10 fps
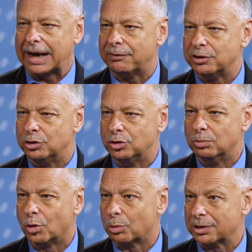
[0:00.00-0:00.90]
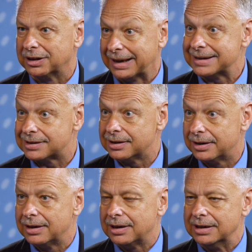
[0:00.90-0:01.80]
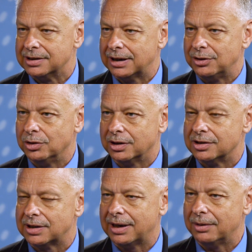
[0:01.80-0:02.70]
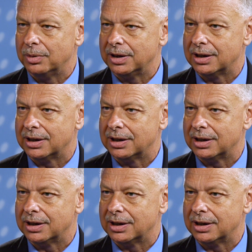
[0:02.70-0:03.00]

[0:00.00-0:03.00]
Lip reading: having to do more with less. Instead, you can say we